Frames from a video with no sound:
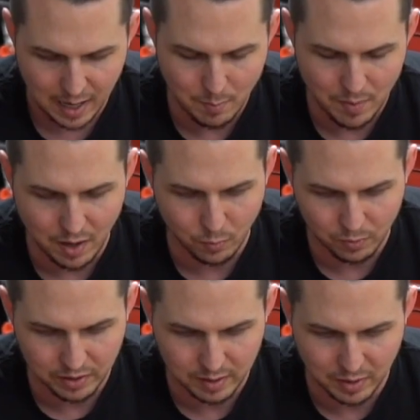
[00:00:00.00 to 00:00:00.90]
I'm not
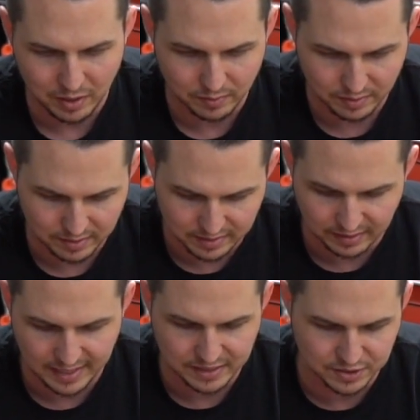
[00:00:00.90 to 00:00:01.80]
worried about the
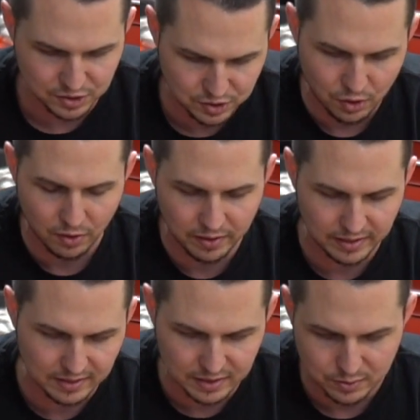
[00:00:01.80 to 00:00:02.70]
lights
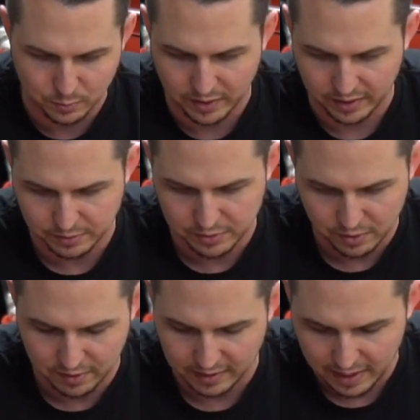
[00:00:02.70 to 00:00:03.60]
jarring this way or
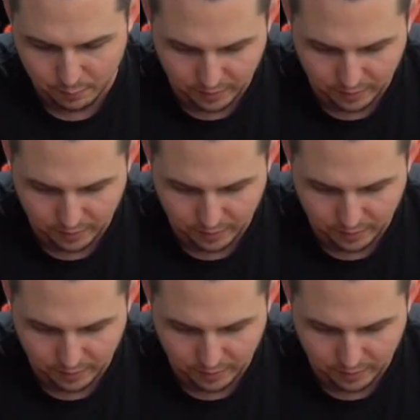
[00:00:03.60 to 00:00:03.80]
jarring that